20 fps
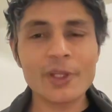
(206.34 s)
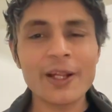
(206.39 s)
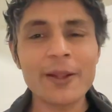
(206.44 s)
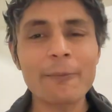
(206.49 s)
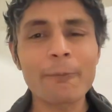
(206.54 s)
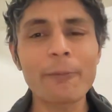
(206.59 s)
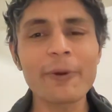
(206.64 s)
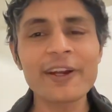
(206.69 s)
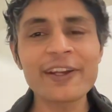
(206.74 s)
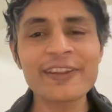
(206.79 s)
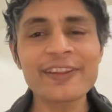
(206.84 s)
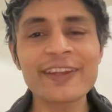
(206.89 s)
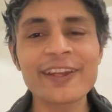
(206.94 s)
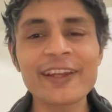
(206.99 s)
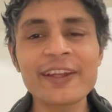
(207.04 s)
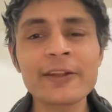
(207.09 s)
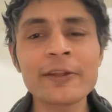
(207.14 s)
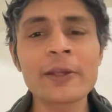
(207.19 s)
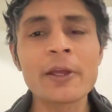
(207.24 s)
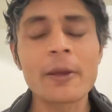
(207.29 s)
But
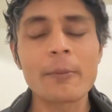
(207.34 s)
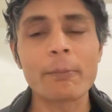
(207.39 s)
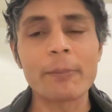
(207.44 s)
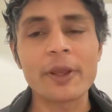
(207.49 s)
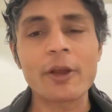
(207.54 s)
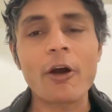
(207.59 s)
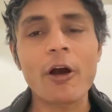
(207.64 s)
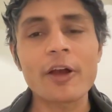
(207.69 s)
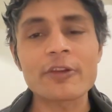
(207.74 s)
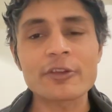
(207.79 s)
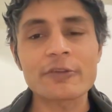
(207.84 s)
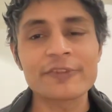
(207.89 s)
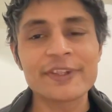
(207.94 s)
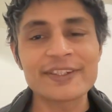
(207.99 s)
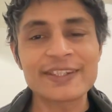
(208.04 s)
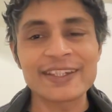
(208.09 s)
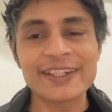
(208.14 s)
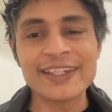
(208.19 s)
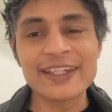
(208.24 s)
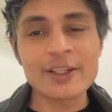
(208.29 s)
then because of
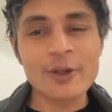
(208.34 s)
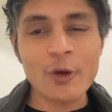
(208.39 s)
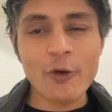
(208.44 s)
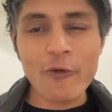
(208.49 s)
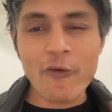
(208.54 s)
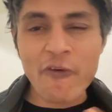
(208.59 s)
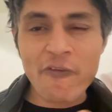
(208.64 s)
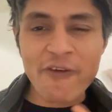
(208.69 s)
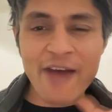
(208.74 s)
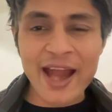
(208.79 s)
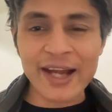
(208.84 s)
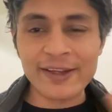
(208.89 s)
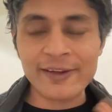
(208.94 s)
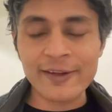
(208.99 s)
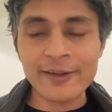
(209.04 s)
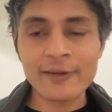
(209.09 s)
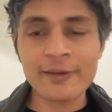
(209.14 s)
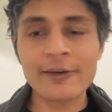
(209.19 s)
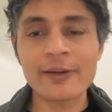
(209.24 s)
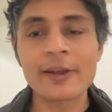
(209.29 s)
this echo
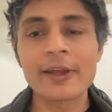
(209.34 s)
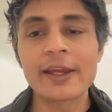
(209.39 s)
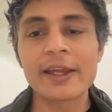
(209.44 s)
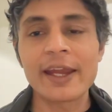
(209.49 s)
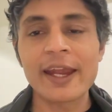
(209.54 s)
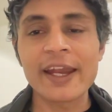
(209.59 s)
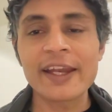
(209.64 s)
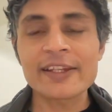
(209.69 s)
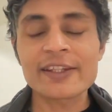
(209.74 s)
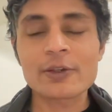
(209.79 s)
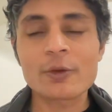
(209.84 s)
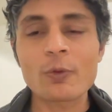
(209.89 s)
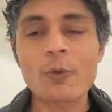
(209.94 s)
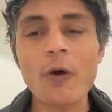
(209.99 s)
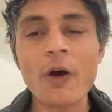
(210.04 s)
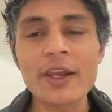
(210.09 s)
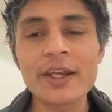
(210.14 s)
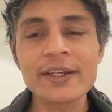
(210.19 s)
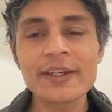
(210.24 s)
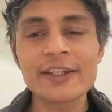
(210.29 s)
factor, its
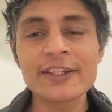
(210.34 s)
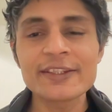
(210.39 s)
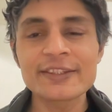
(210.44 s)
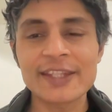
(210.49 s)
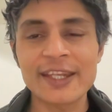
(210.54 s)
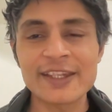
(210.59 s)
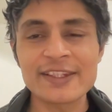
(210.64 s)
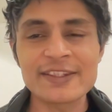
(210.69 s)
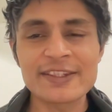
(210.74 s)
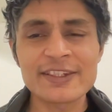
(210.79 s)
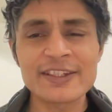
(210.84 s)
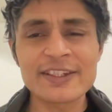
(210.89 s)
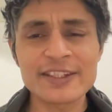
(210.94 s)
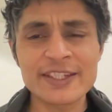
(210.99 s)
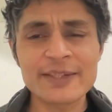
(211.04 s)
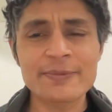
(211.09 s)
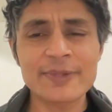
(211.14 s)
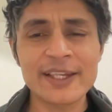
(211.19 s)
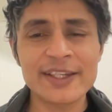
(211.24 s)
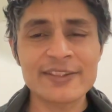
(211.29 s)
quality changes. It
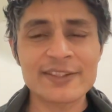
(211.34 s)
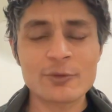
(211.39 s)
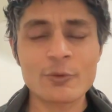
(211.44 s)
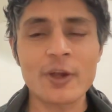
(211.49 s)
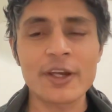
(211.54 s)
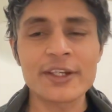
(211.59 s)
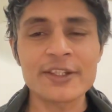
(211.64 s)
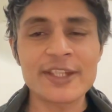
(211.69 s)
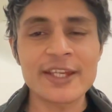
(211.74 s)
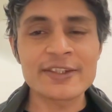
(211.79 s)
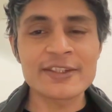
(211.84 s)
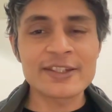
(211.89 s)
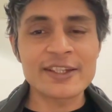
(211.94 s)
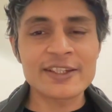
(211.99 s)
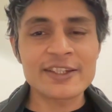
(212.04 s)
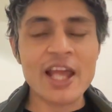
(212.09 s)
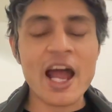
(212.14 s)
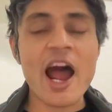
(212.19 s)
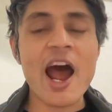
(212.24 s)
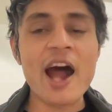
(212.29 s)
seems like its quality changes, and
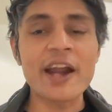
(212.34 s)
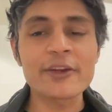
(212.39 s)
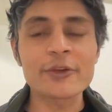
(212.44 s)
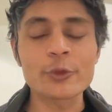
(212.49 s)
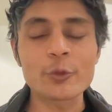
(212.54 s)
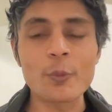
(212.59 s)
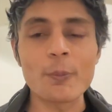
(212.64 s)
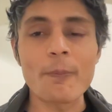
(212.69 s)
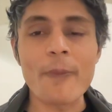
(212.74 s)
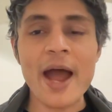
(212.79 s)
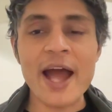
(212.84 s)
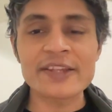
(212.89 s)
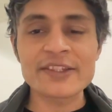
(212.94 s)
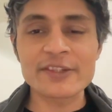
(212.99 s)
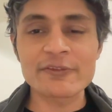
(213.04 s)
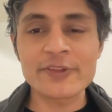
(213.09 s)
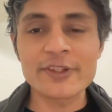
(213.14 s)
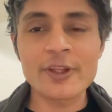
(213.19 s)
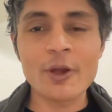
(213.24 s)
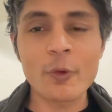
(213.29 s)
it's hard to match
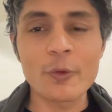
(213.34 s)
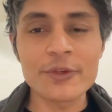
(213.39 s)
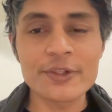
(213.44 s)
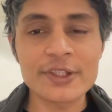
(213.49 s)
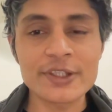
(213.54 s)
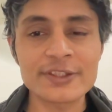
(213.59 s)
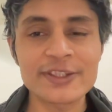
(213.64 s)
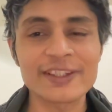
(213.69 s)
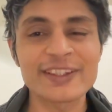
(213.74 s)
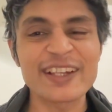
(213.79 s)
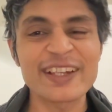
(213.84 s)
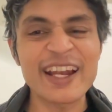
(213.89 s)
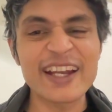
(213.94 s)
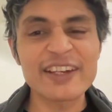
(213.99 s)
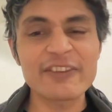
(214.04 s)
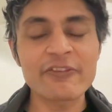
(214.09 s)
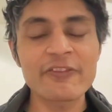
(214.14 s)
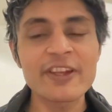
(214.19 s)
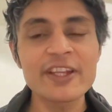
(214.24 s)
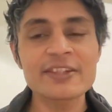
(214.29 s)
it with the original signal, and
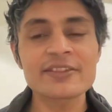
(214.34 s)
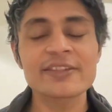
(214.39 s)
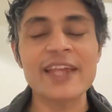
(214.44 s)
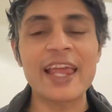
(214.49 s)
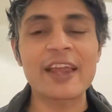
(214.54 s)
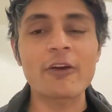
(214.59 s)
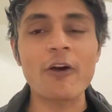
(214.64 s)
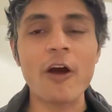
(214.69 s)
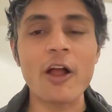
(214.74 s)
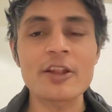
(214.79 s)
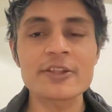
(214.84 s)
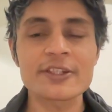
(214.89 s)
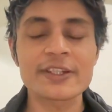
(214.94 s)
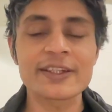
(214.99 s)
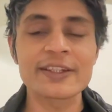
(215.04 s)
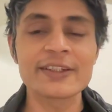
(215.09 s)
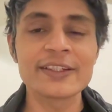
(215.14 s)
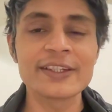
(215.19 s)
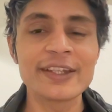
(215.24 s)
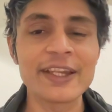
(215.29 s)
it feels
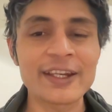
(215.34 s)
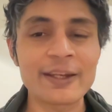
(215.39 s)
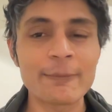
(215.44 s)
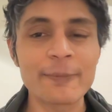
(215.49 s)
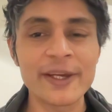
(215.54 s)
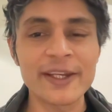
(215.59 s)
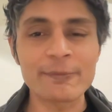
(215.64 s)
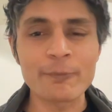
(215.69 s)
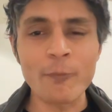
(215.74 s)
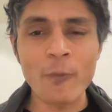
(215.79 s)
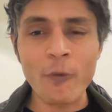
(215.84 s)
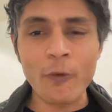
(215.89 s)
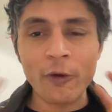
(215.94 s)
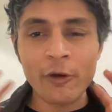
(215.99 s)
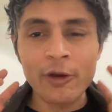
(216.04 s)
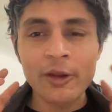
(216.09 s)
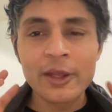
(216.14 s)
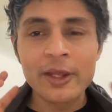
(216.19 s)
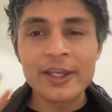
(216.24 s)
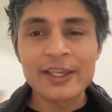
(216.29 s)
psychologically a little bit more
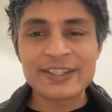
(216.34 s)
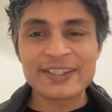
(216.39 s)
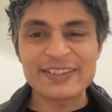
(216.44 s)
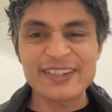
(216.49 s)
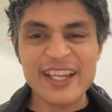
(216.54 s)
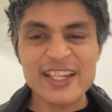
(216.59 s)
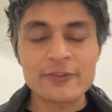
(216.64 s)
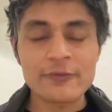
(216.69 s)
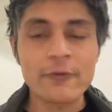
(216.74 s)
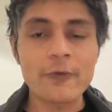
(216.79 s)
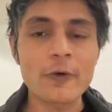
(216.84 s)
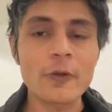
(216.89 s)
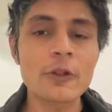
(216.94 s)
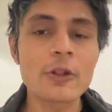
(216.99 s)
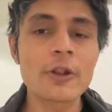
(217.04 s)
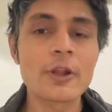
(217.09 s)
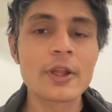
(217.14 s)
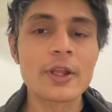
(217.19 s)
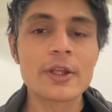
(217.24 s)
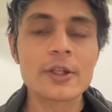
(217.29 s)
stressful.
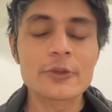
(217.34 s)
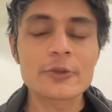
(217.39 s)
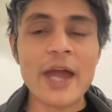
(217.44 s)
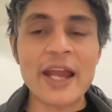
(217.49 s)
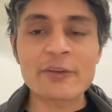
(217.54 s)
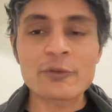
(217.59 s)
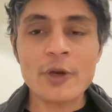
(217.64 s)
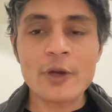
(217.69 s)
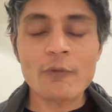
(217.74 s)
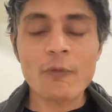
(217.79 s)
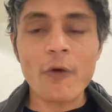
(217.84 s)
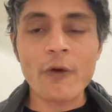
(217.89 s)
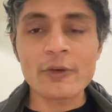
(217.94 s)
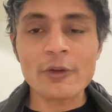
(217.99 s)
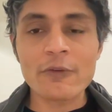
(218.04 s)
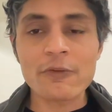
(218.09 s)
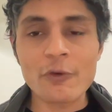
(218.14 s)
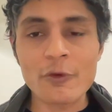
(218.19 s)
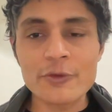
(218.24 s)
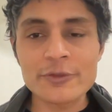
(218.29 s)
So I do not want,
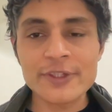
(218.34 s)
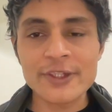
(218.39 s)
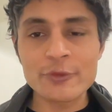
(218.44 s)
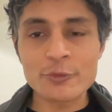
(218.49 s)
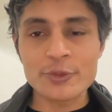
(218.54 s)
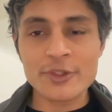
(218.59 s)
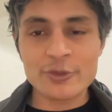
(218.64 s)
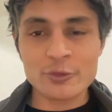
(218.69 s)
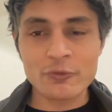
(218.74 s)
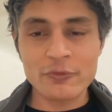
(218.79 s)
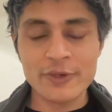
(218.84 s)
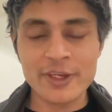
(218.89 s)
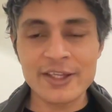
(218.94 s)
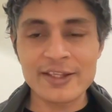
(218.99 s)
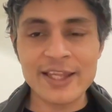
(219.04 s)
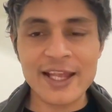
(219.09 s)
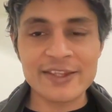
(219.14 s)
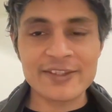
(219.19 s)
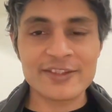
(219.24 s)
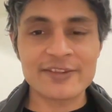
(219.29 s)
of course, the users to
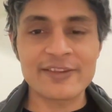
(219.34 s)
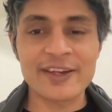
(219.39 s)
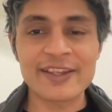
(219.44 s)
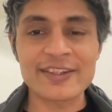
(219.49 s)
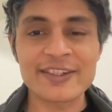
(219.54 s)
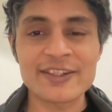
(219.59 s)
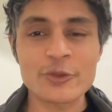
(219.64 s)
feel that stress.